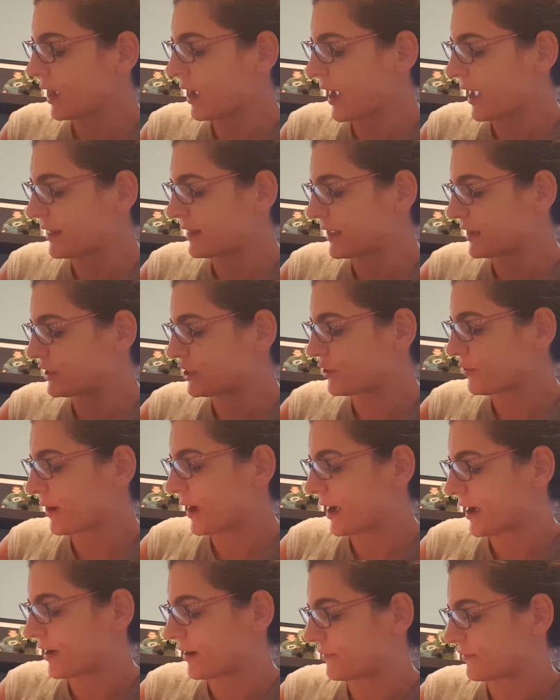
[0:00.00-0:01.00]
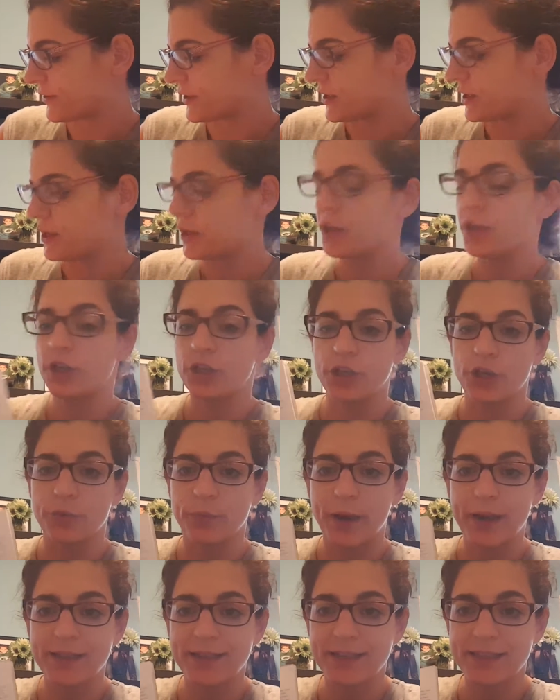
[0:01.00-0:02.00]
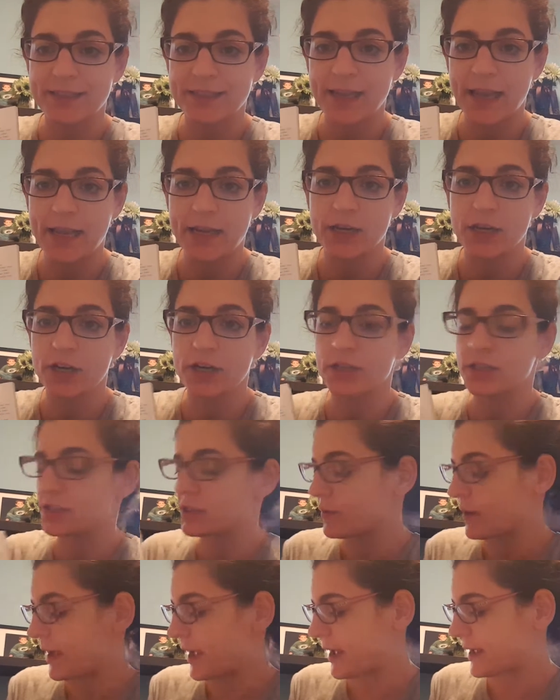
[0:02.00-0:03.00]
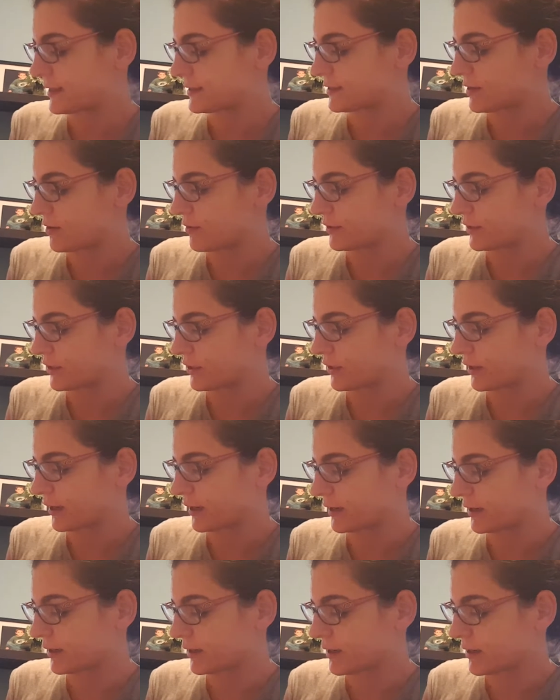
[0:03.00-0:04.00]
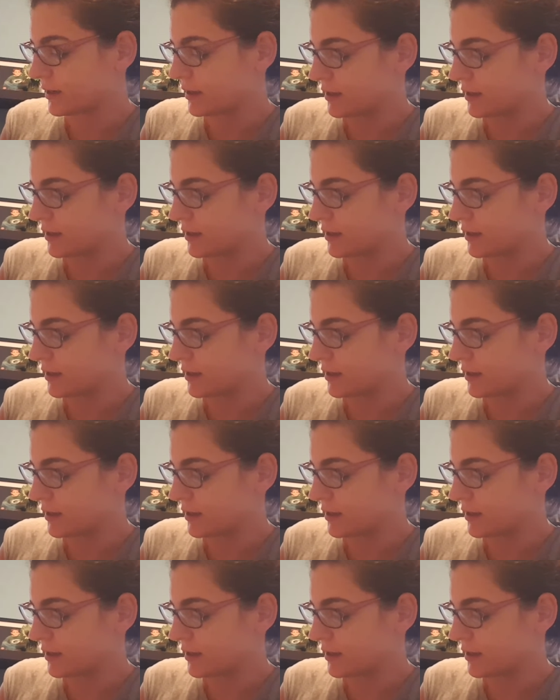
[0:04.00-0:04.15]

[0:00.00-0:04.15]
And then you have your red container. So it has all your